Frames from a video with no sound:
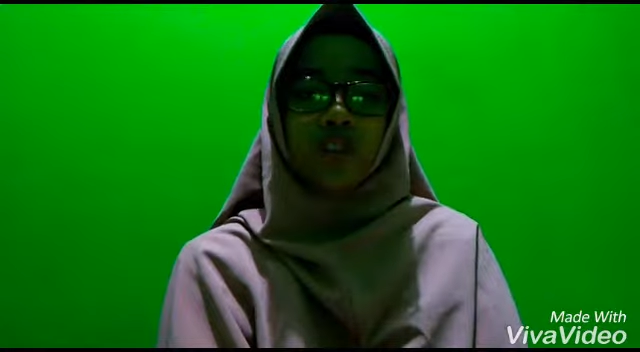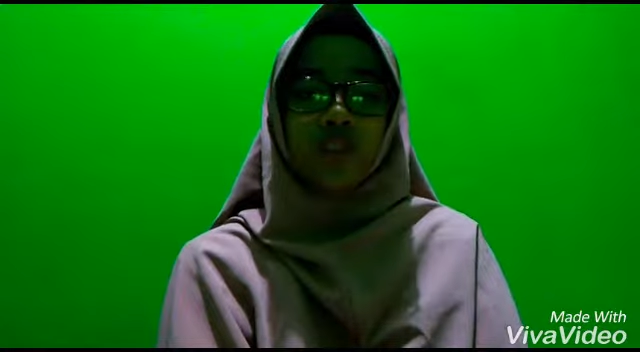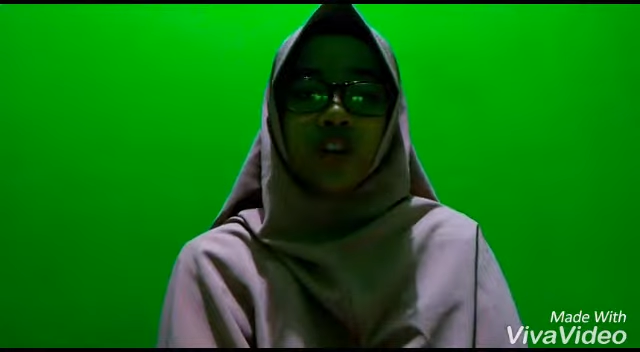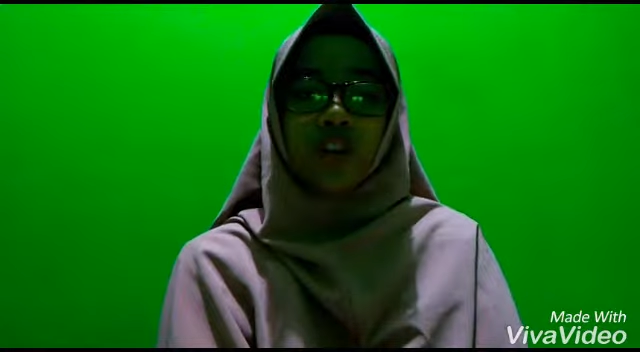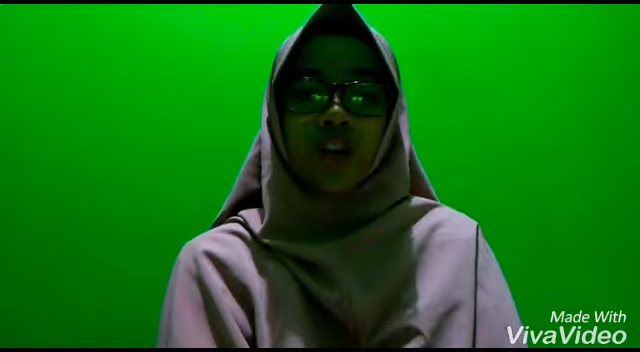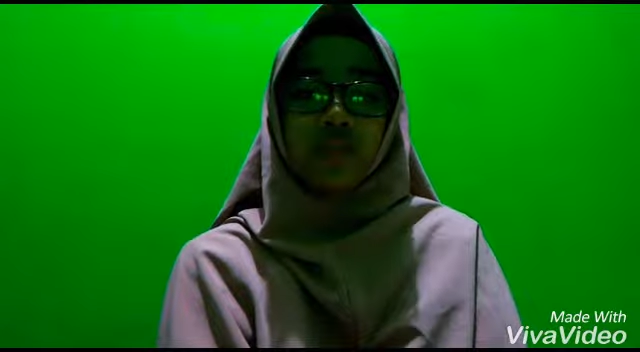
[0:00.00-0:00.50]

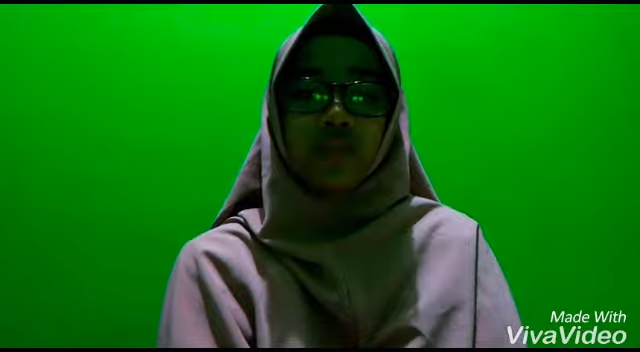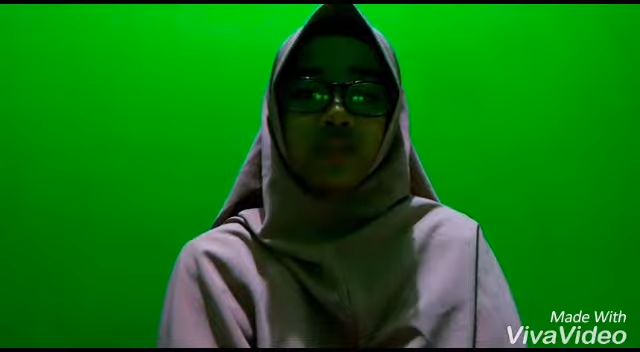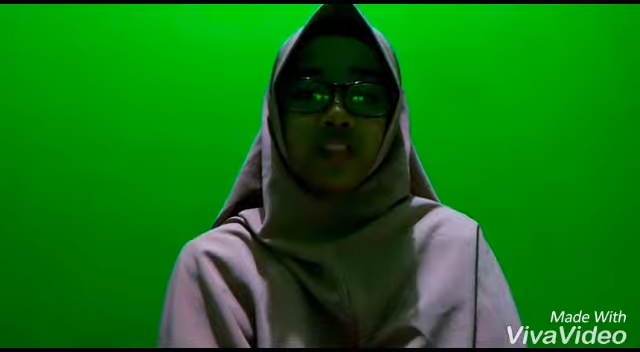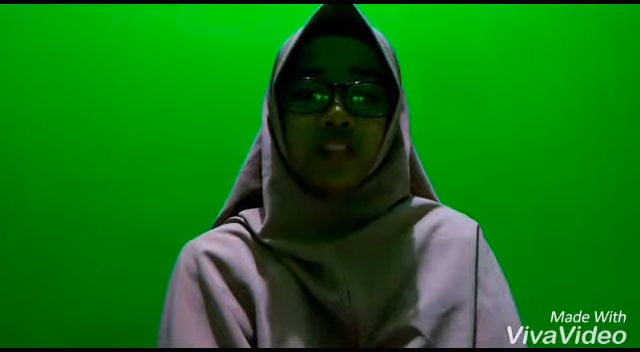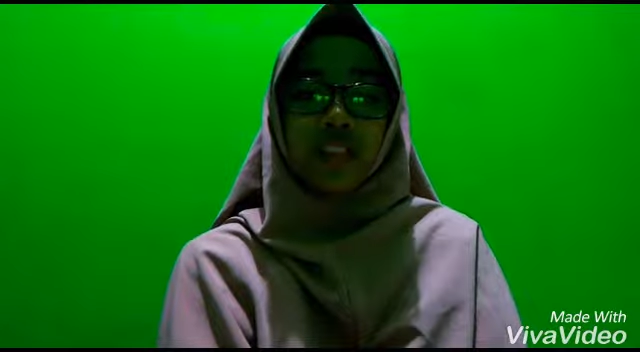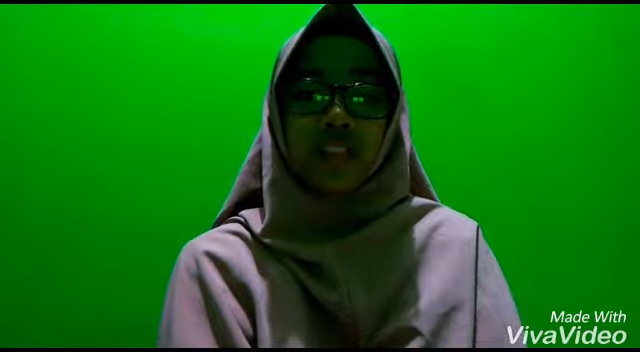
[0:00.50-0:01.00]
spread
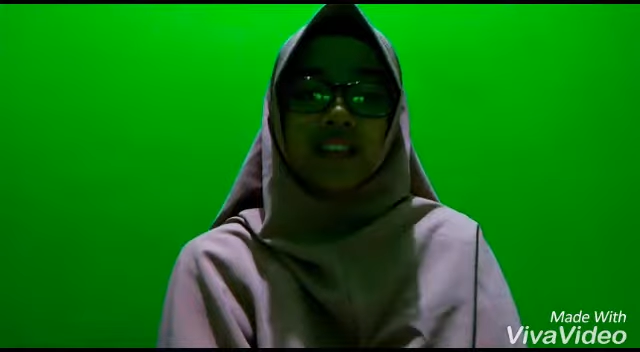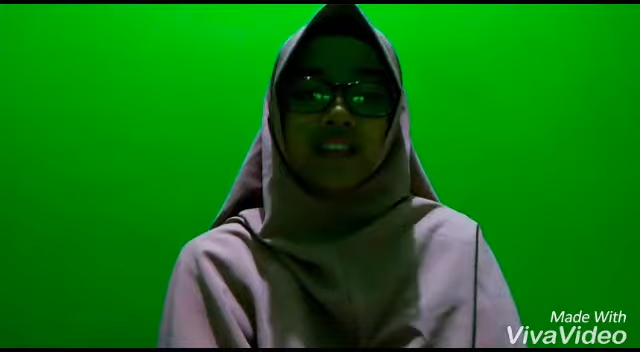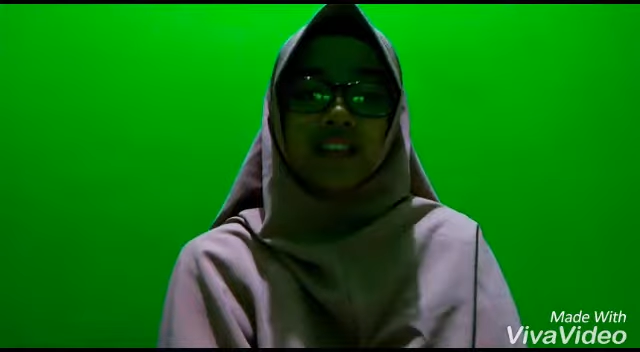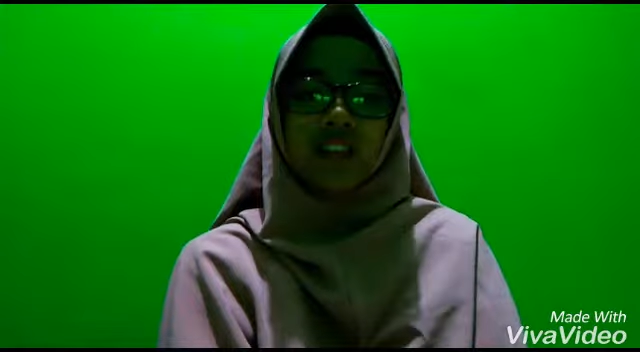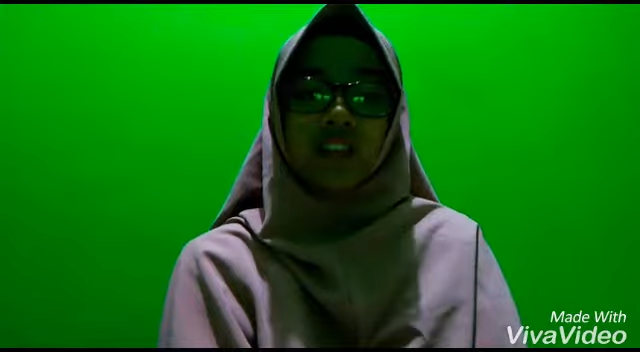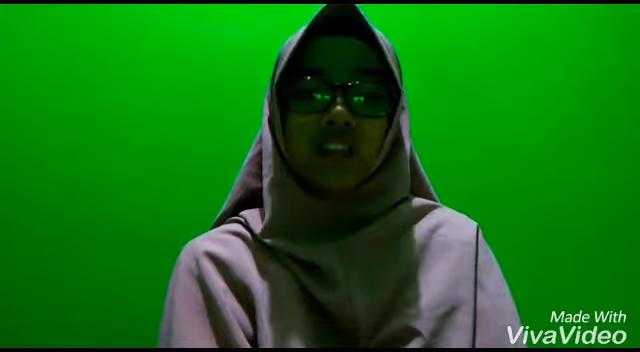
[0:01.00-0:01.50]
out the
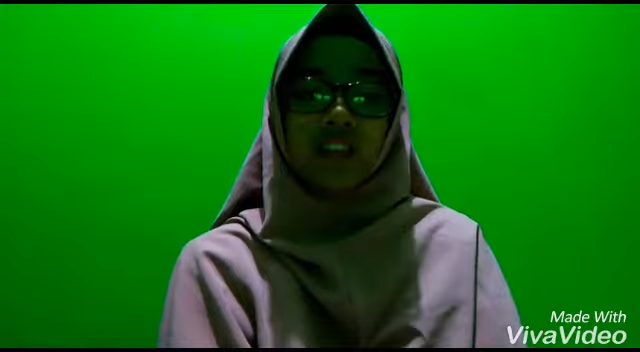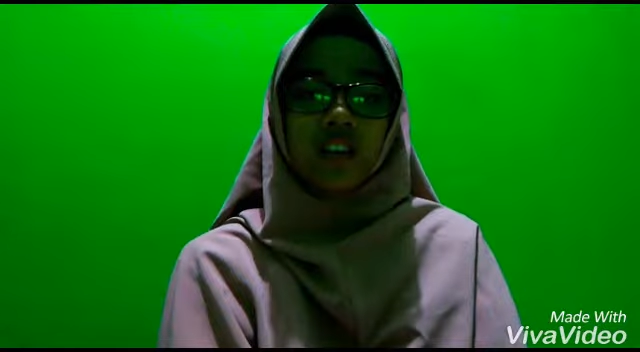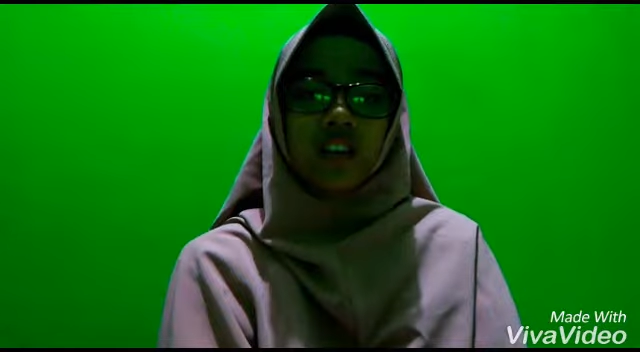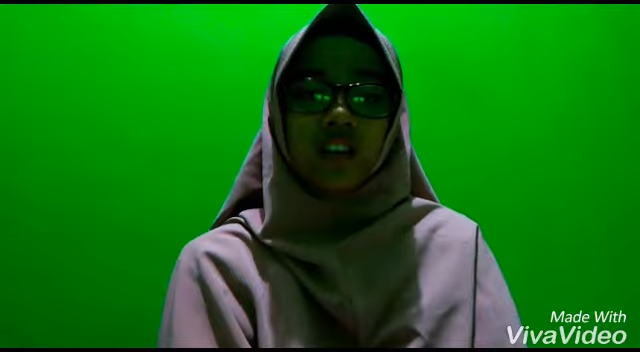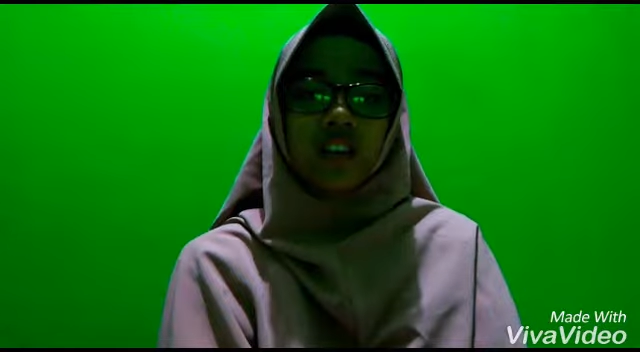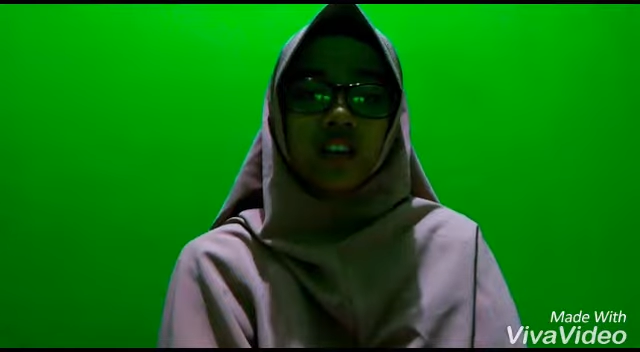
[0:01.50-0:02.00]

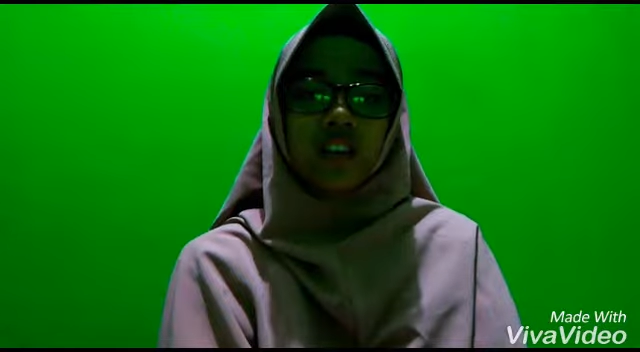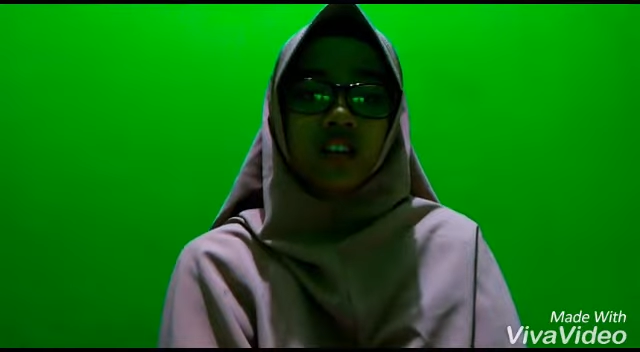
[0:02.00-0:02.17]
classic.